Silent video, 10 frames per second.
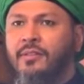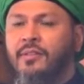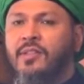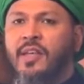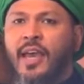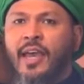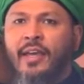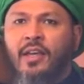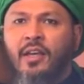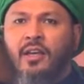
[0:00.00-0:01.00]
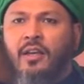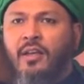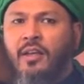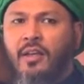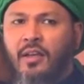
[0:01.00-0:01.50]
Say,
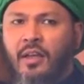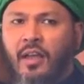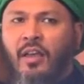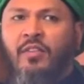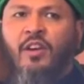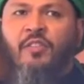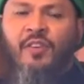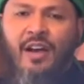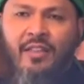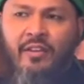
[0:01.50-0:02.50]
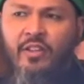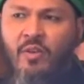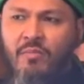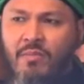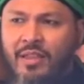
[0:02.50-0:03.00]
if your father and
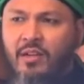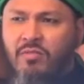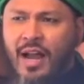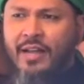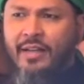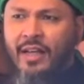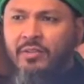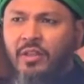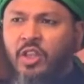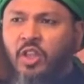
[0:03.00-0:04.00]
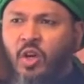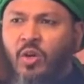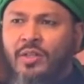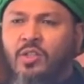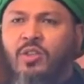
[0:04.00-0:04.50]
your mother right now, they're
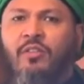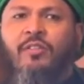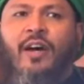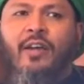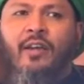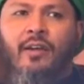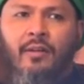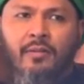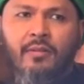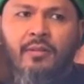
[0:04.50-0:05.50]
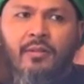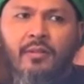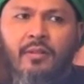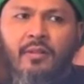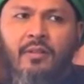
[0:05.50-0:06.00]
thrown into the fire.
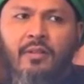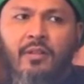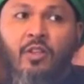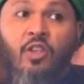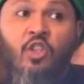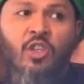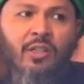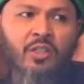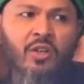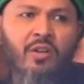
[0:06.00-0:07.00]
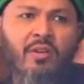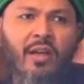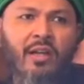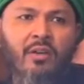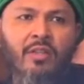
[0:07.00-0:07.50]
Your children
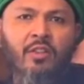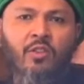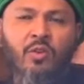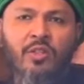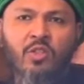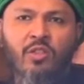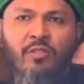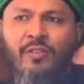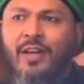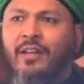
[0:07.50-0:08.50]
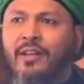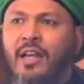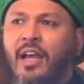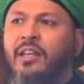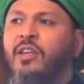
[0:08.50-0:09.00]
right now, they're thrown into the fire.
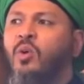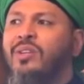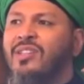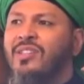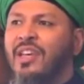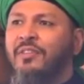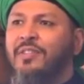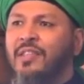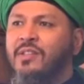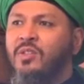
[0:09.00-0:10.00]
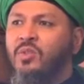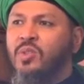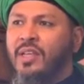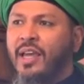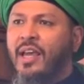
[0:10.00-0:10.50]
And the only safety is to
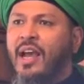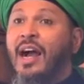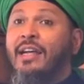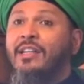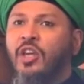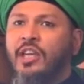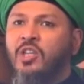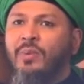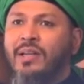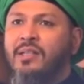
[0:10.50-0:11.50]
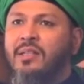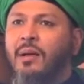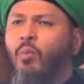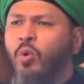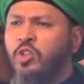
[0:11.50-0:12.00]
say, I changed my
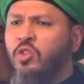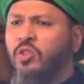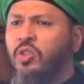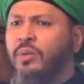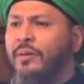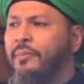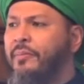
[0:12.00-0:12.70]
Islam. Would you do it?